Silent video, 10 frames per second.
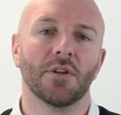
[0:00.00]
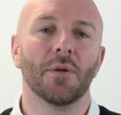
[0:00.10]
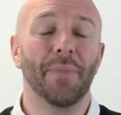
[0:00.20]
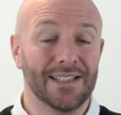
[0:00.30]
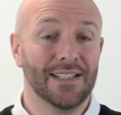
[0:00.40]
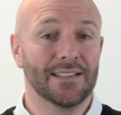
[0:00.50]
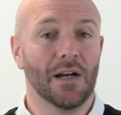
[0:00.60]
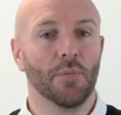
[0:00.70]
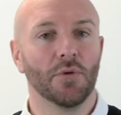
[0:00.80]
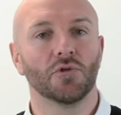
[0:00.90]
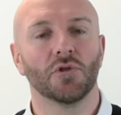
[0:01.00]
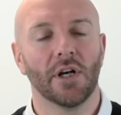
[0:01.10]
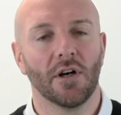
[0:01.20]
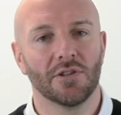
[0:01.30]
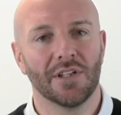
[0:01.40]
The best example of
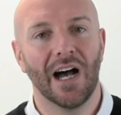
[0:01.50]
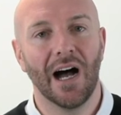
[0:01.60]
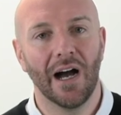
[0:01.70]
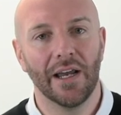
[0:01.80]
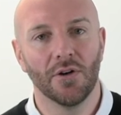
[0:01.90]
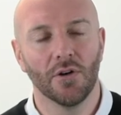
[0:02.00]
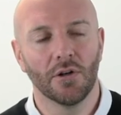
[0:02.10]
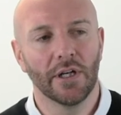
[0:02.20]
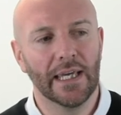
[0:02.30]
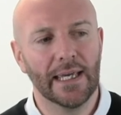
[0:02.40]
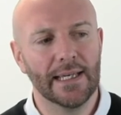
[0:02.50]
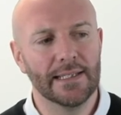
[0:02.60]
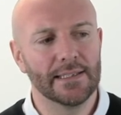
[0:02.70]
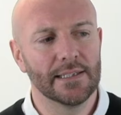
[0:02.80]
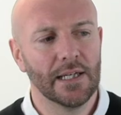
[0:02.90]
triage that I know
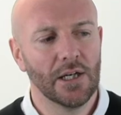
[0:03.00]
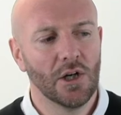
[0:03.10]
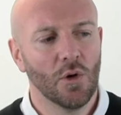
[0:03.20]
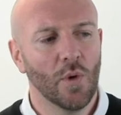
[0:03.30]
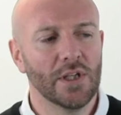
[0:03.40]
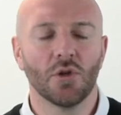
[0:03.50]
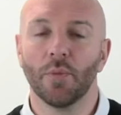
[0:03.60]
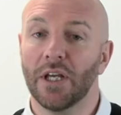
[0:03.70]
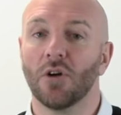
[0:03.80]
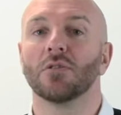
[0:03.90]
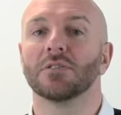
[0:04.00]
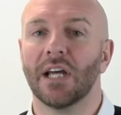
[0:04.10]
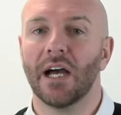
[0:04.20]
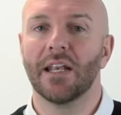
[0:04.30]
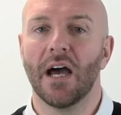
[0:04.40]
is when somebody calls
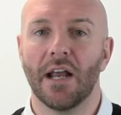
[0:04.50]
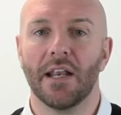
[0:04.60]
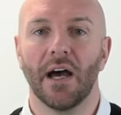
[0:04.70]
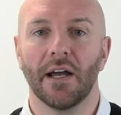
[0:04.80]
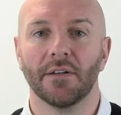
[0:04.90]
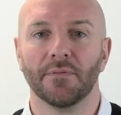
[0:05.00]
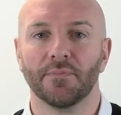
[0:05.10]
999.